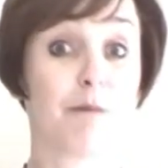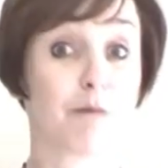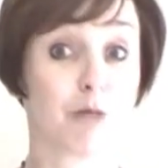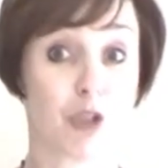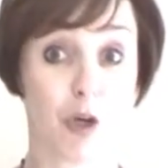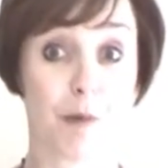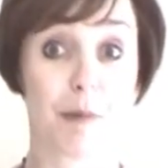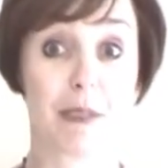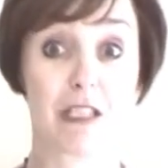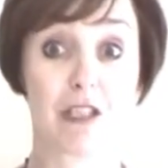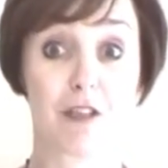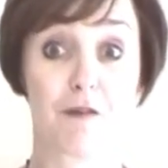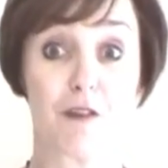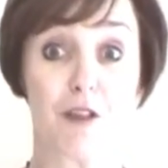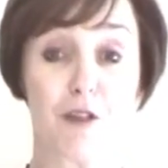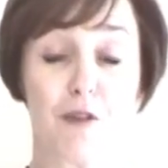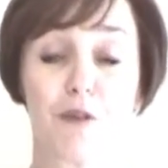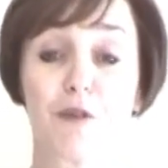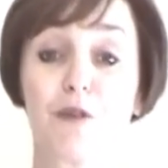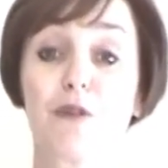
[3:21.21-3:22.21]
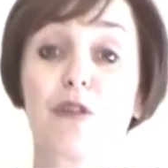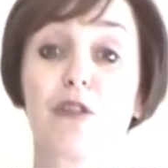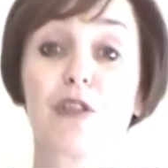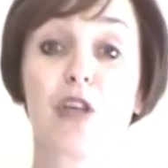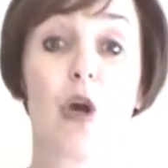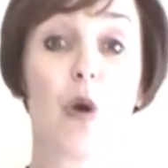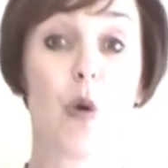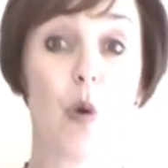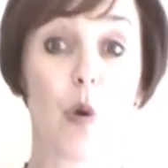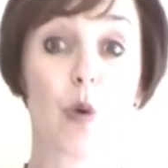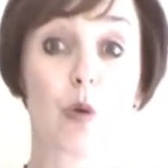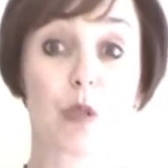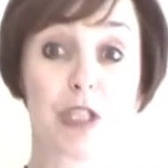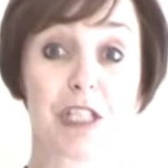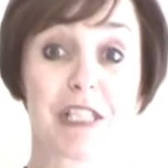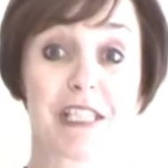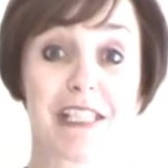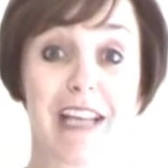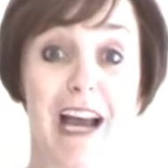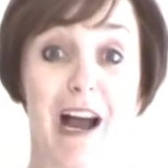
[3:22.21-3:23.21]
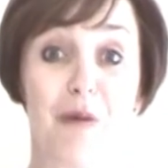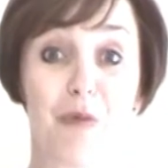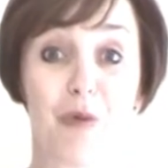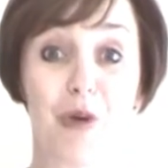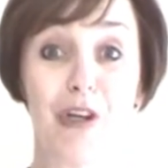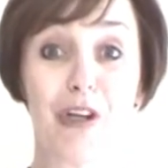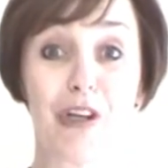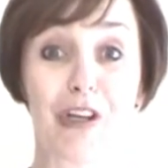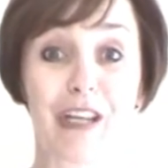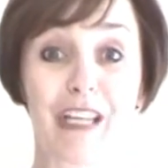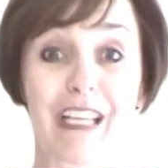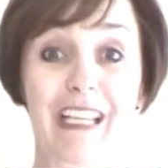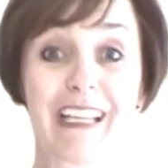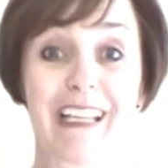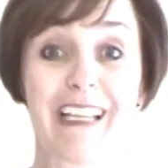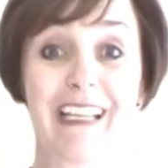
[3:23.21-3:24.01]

job interviews, or to start work.